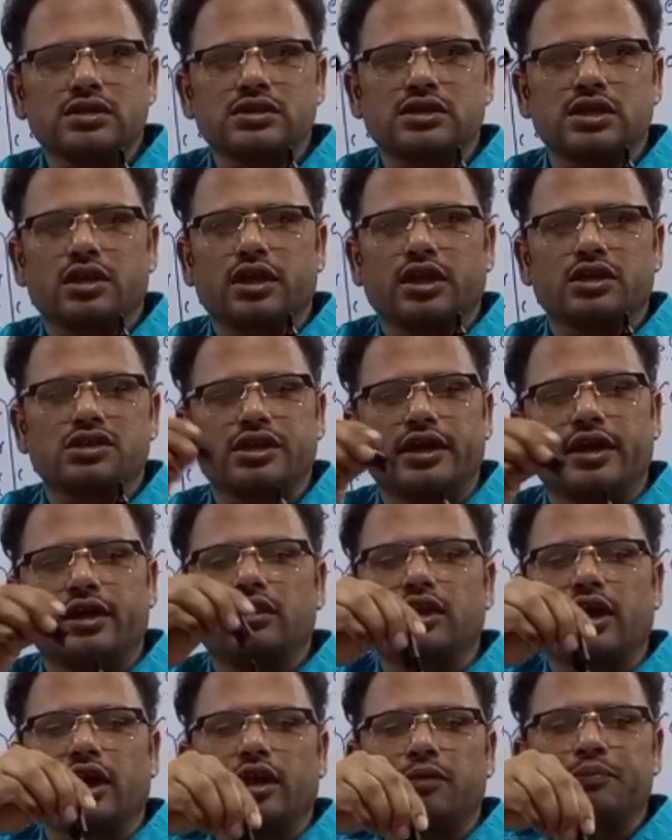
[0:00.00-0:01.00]
the
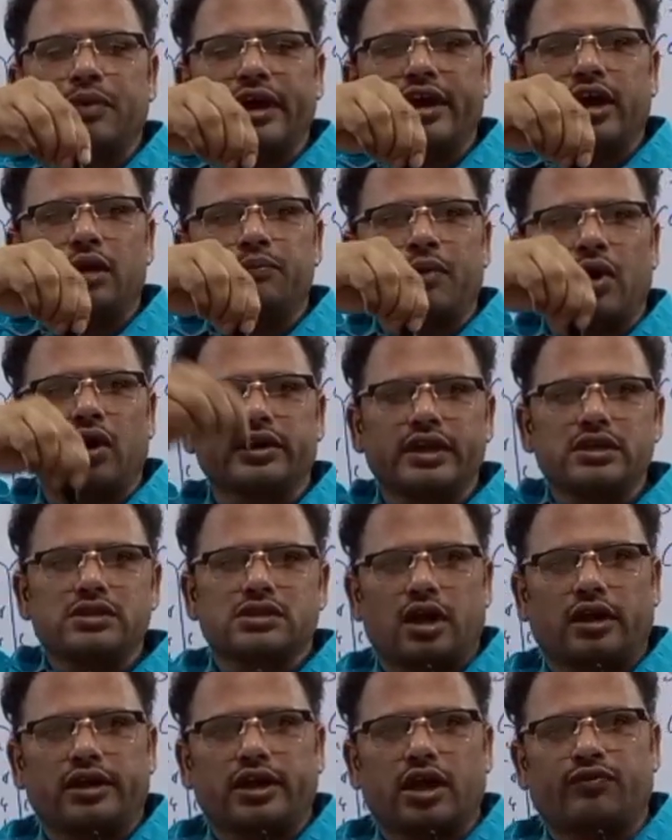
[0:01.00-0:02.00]
secretion, the apical part is
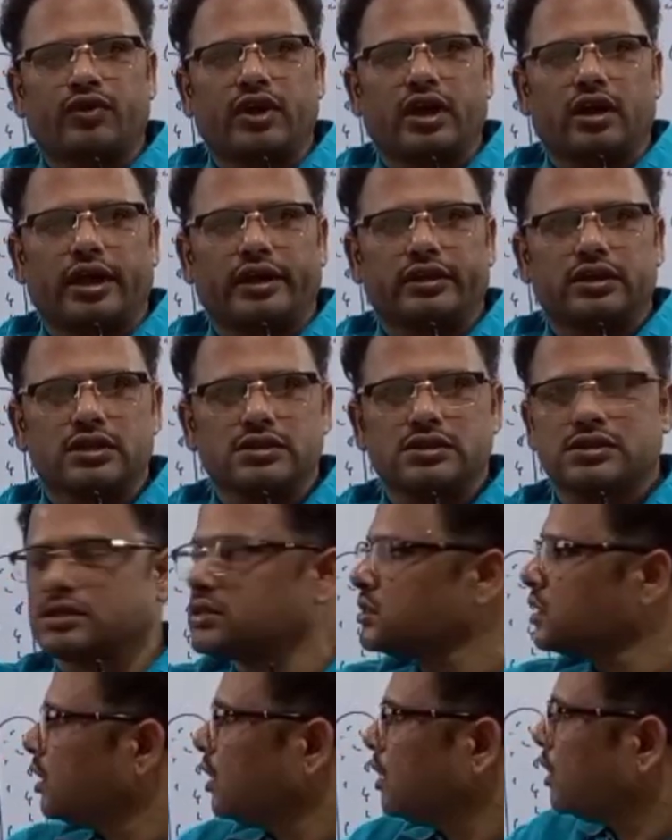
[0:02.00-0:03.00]
cut off here like
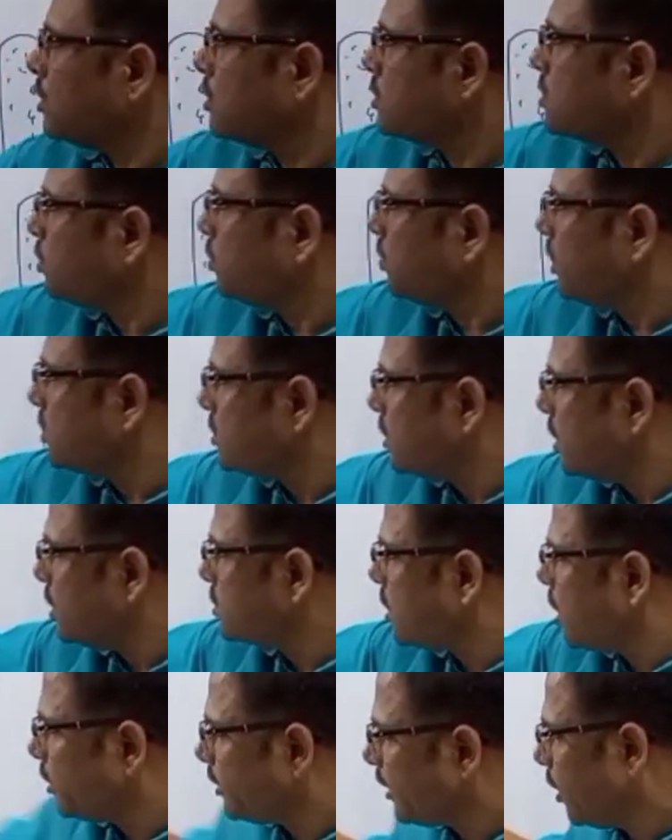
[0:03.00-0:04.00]
this. So this
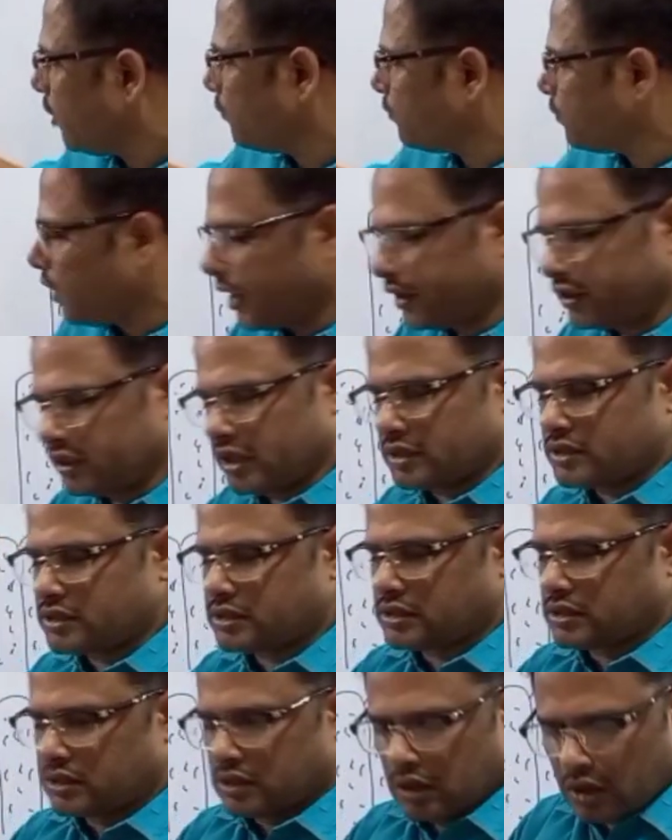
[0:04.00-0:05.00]
is cut off like
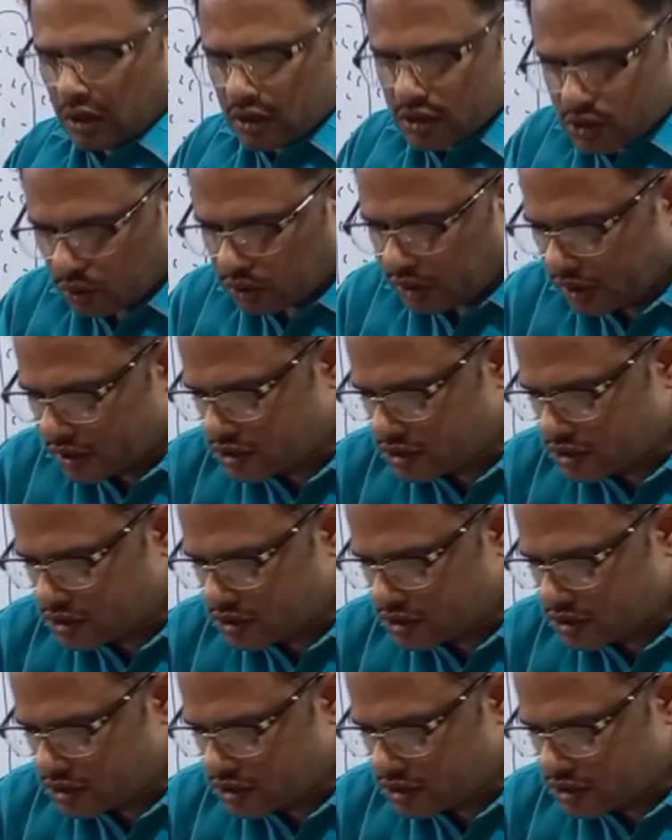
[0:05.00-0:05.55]
this. So there